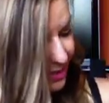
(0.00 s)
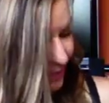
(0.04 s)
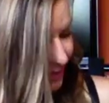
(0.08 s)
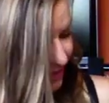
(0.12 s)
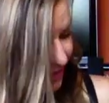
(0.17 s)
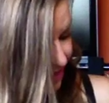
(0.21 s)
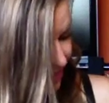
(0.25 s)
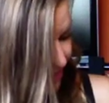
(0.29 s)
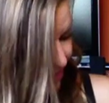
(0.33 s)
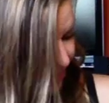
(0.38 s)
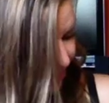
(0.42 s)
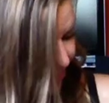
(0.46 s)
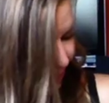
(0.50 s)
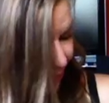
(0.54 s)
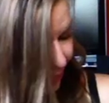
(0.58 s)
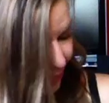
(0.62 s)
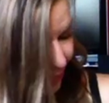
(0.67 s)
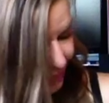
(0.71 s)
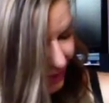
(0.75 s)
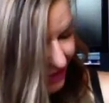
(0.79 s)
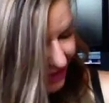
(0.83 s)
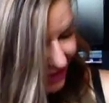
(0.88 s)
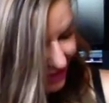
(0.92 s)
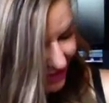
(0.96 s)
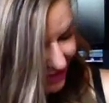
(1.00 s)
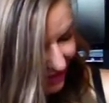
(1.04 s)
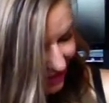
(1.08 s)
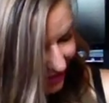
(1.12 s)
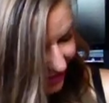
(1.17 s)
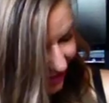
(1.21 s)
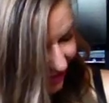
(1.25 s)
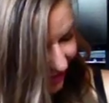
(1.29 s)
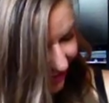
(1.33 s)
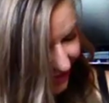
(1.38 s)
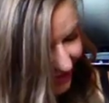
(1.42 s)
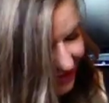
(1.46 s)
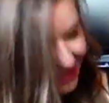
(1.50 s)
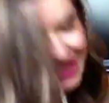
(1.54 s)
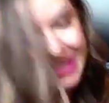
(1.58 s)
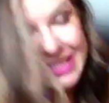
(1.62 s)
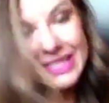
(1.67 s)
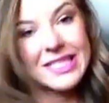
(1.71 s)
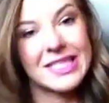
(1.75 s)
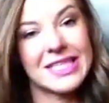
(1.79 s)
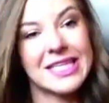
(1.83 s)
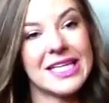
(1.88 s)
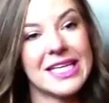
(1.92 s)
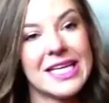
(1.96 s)
one's an oldie too.
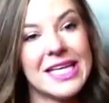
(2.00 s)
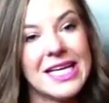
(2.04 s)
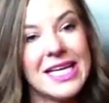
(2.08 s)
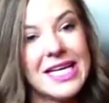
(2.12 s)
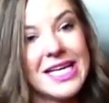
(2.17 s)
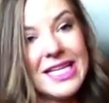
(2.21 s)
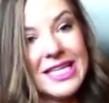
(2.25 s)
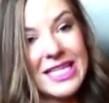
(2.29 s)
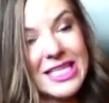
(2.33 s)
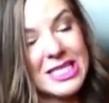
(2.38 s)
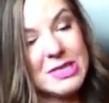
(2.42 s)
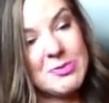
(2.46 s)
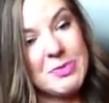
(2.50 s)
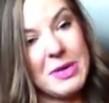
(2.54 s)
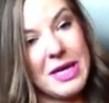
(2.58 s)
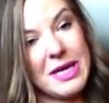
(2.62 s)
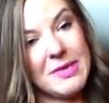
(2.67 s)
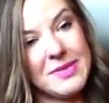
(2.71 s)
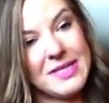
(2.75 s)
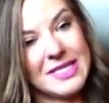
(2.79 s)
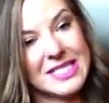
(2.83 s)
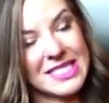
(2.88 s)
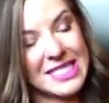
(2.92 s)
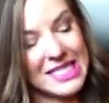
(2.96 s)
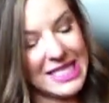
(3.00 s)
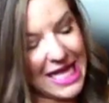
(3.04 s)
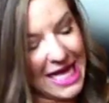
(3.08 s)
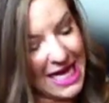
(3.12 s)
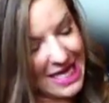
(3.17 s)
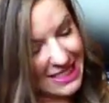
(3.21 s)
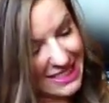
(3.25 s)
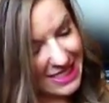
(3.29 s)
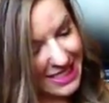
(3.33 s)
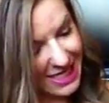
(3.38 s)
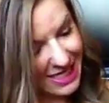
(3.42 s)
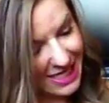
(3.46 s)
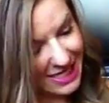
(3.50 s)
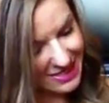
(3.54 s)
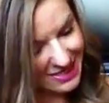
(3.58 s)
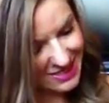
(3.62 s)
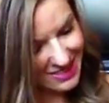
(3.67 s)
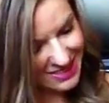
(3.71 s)
This baby's classic.